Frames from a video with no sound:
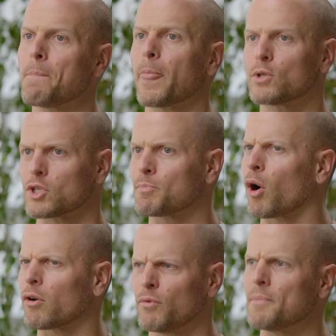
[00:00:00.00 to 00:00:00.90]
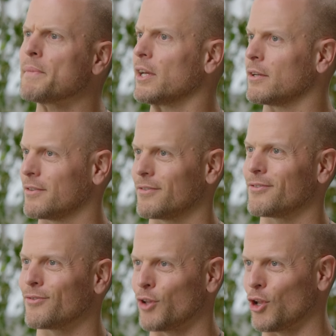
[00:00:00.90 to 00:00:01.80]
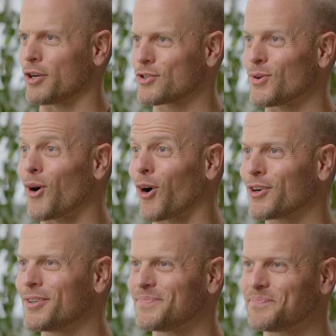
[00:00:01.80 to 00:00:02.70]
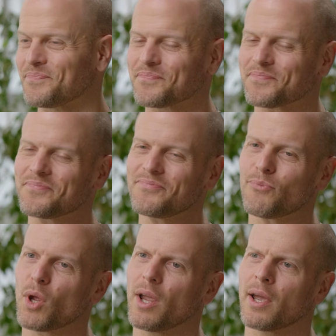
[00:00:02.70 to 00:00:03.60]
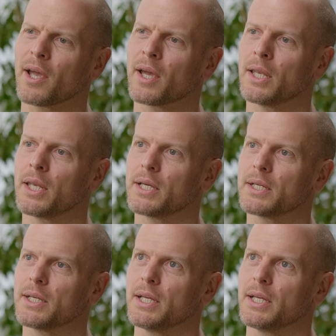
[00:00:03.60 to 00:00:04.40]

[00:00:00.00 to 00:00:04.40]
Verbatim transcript: Which is part of what made the launch so hard. Yeah. And